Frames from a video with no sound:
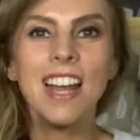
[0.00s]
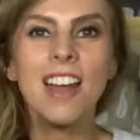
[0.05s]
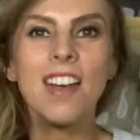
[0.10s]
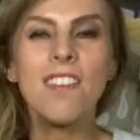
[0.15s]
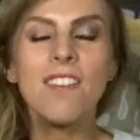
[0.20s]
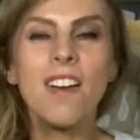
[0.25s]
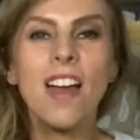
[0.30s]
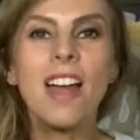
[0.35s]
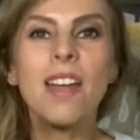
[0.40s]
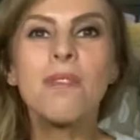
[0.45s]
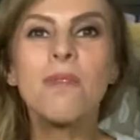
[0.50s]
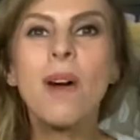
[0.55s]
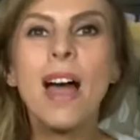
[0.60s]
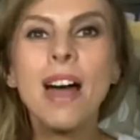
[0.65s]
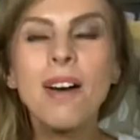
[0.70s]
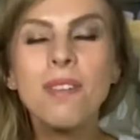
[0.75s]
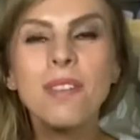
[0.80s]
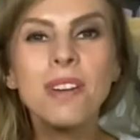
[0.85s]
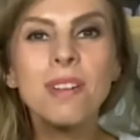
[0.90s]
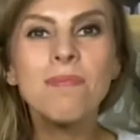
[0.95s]
Right,
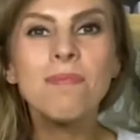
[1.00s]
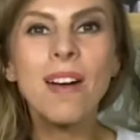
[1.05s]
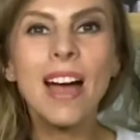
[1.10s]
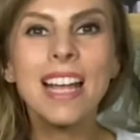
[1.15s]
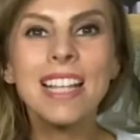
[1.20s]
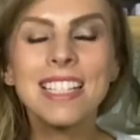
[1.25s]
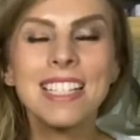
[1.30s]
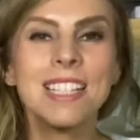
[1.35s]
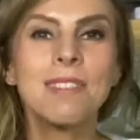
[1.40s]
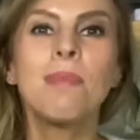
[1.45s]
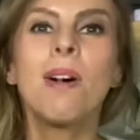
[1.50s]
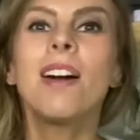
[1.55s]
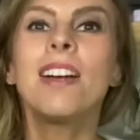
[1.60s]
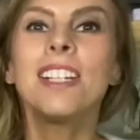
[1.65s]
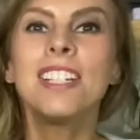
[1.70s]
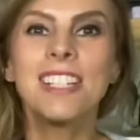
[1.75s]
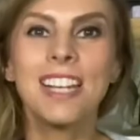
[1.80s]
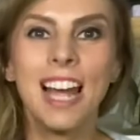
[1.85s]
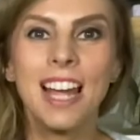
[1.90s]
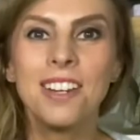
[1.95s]
welcome back to my
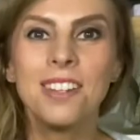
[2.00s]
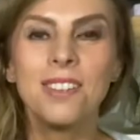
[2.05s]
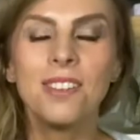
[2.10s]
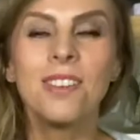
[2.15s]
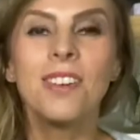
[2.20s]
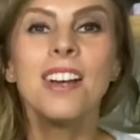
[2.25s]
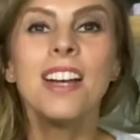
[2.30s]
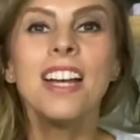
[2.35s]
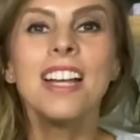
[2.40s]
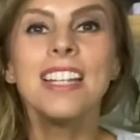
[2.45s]
channel.